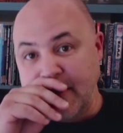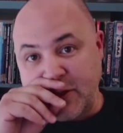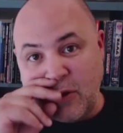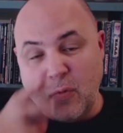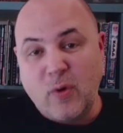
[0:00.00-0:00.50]

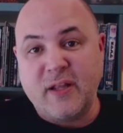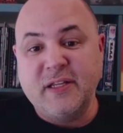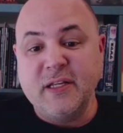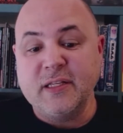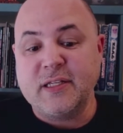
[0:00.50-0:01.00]
So what I
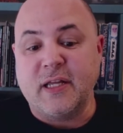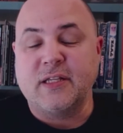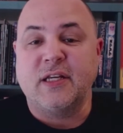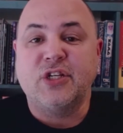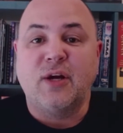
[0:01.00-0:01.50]
did
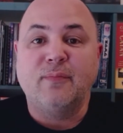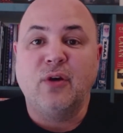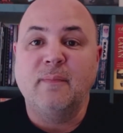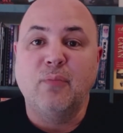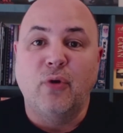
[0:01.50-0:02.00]
instead is I
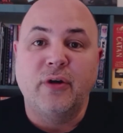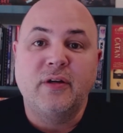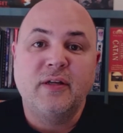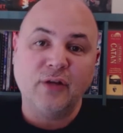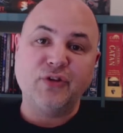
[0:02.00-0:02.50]
jumped on board
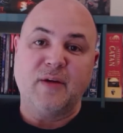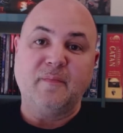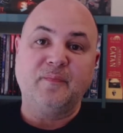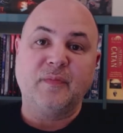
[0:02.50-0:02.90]
Kill Team